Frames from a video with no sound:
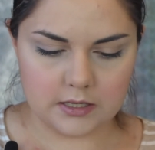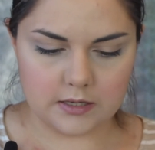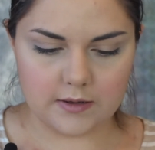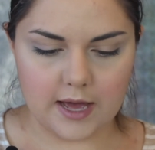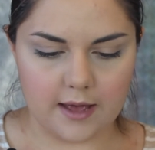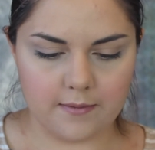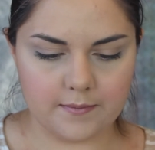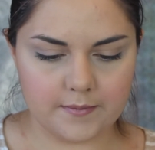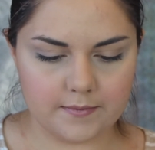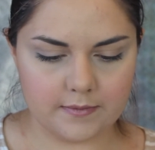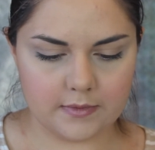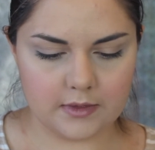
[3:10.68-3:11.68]
Okay.
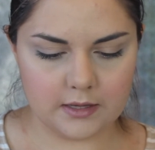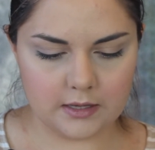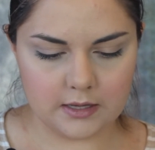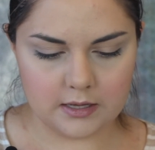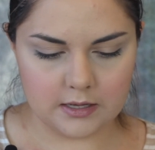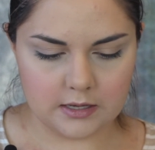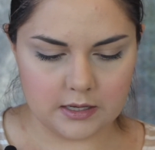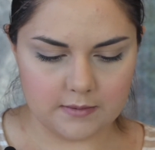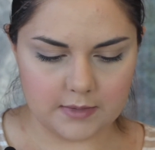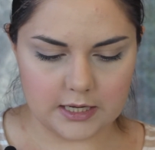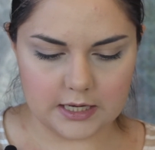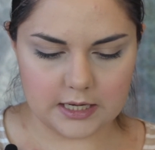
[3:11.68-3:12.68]

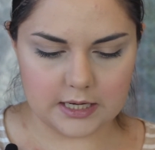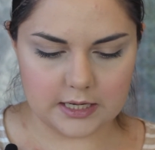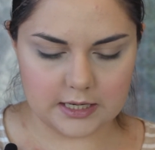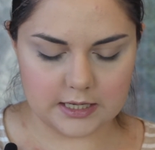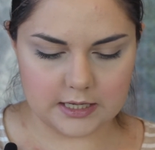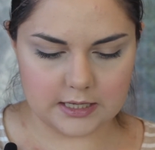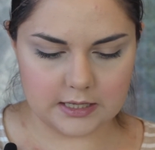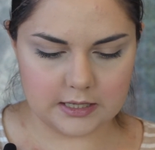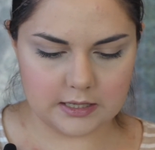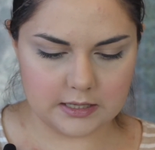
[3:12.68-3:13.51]
I'm gonna kind of,